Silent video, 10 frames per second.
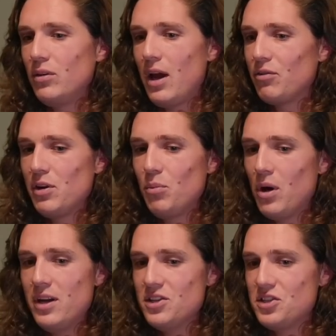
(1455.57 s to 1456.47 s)

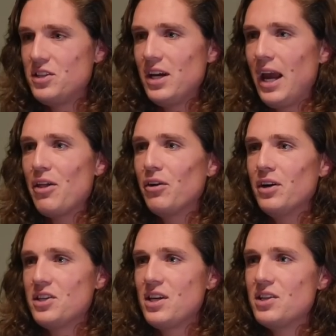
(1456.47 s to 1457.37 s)
Everyone is
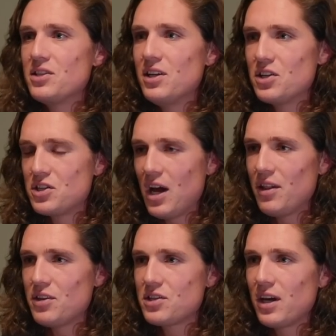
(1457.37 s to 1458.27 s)
together in a sense, and it's
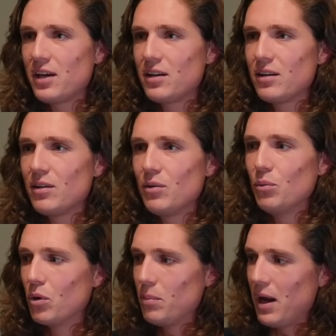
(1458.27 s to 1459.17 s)
not this like
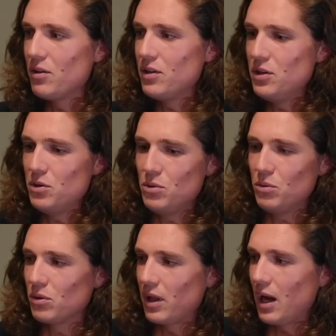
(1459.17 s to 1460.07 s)
we're better than
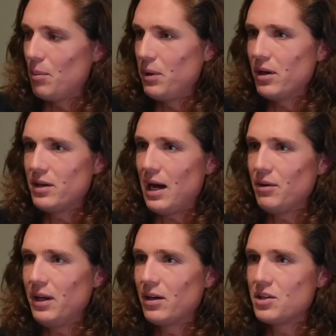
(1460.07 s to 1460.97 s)
you or like up here,
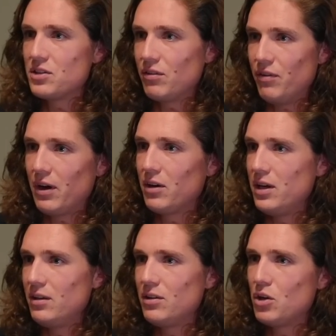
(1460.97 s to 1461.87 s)
down here. It's like
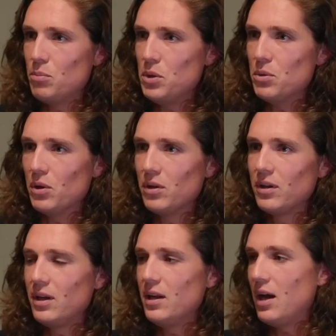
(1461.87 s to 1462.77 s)
very
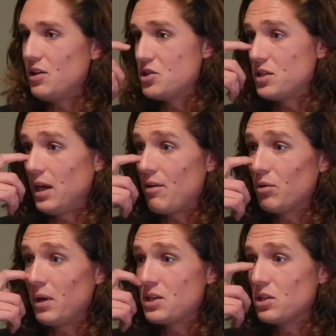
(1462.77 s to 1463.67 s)
communal, and I just think
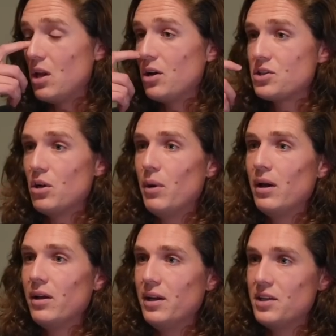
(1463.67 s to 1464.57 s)
everyone gets along so well.